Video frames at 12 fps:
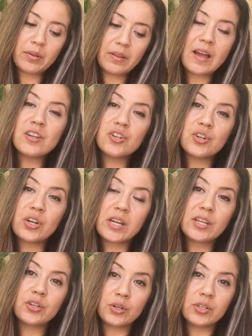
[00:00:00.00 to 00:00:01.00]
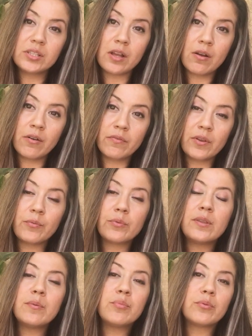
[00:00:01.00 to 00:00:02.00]
pleasure in yourself, and
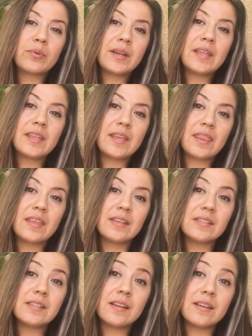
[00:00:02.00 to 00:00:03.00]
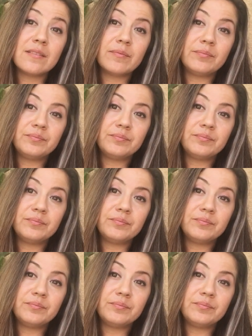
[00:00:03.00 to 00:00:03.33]
really breathing this in.